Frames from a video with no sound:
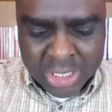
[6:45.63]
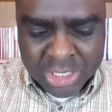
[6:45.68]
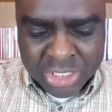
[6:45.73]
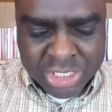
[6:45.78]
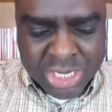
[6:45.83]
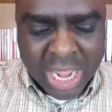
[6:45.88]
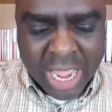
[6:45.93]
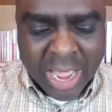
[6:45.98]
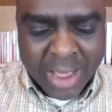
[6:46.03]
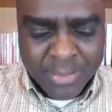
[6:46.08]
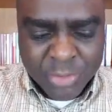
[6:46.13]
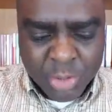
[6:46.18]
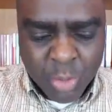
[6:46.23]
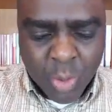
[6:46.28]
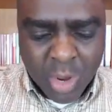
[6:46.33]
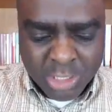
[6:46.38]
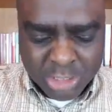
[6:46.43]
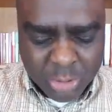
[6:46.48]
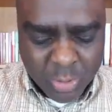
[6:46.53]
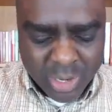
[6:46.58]
Psalms
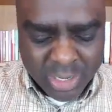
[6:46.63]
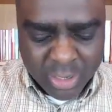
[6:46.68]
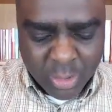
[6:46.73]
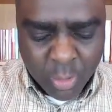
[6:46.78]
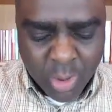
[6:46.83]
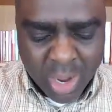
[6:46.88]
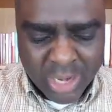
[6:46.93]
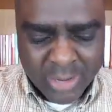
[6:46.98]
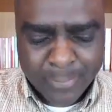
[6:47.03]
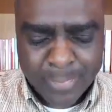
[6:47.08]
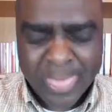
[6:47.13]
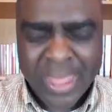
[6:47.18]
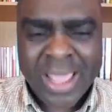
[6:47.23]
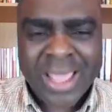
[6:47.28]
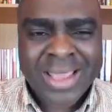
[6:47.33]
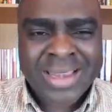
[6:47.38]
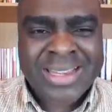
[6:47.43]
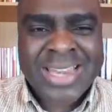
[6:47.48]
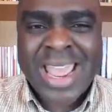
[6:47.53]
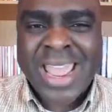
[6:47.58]
121.
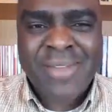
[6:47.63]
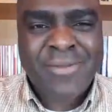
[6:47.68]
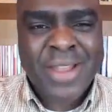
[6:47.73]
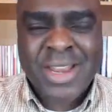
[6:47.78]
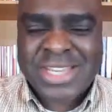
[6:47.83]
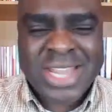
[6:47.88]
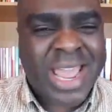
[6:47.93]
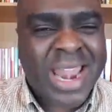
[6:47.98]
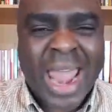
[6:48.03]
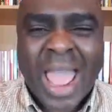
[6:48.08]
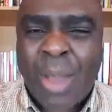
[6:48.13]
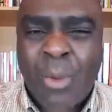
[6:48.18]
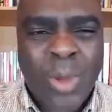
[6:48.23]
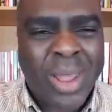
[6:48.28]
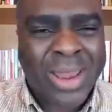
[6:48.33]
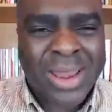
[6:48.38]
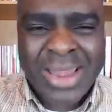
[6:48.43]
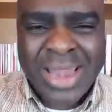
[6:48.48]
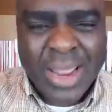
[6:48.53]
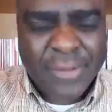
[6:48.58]
David said, I
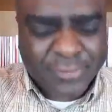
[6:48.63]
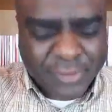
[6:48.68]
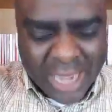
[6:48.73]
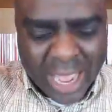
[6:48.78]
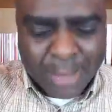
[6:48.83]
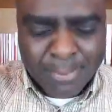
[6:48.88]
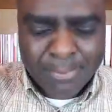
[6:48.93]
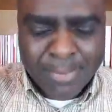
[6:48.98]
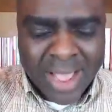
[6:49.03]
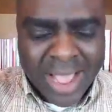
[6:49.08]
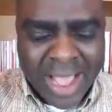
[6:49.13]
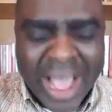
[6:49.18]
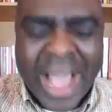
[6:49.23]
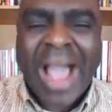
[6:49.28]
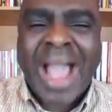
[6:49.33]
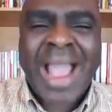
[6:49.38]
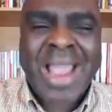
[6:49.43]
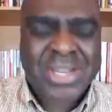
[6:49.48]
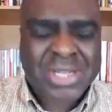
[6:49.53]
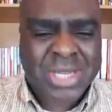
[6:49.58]
will lift up my
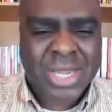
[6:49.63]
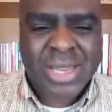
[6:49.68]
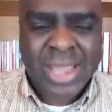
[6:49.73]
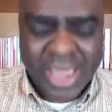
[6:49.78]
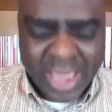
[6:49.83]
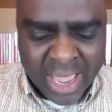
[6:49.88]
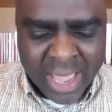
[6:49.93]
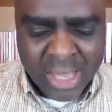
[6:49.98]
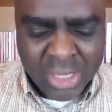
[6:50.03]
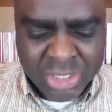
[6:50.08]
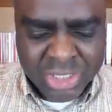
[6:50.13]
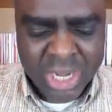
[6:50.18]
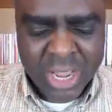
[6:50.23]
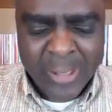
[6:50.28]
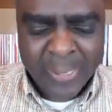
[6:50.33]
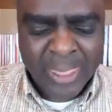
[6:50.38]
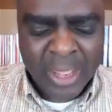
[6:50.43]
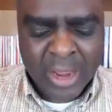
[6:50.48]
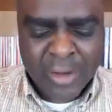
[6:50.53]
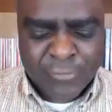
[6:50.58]
eyes to the hills,
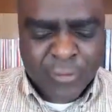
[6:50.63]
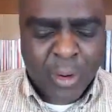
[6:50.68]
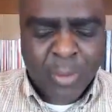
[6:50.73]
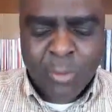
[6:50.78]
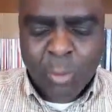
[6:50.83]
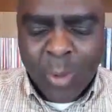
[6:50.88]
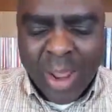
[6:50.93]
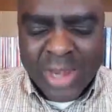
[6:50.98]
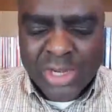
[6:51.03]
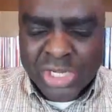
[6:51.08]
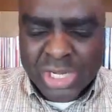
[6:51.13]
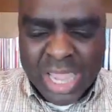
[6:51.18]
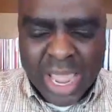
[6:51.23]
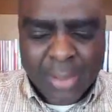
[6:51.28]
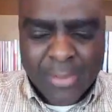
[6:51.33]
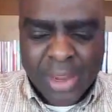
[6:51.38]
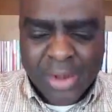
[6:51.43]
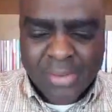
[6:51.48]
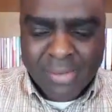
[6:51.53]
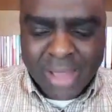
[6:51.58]
from whence
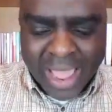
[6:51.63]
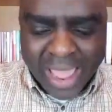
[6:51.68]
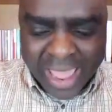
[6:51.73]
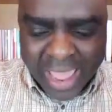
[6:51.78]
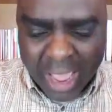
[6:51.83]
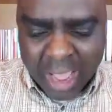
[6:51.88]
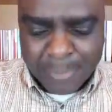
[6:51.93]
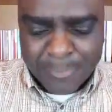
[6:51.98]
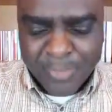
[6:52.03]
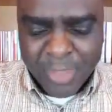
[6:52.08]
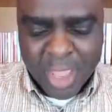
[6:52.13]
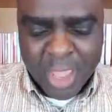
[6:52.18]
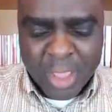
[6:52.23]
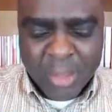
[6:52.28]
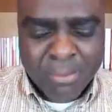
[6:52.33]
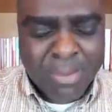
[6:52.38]
cometh my help.